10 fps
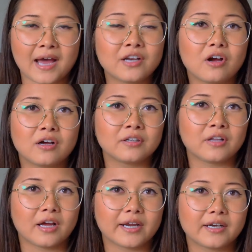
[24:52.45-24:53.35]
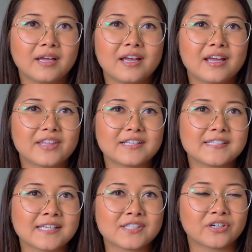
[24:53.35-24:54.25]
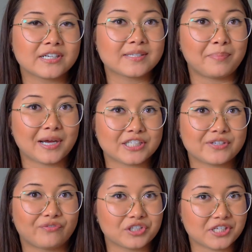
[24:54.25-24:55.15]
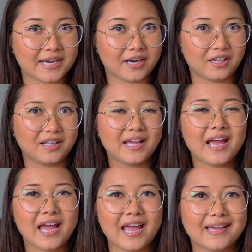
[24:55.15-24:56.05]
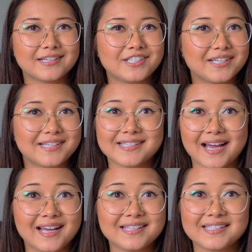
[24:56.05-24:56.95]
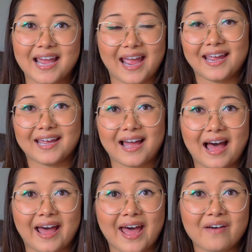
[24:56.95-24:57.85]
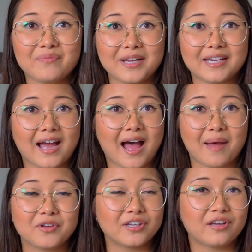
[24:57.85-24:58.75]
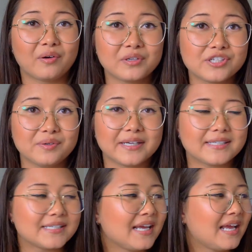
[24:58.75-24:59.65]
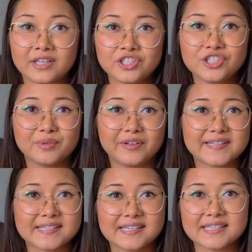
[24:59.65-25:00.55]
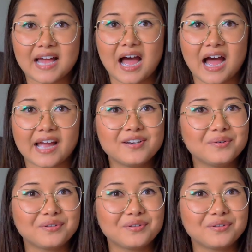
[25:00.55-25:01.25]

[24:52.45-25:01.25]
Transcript: ad online that says there is a bus for sale, and she decides, hey, I have money, I'm gonna go and do it. And then she realizes, I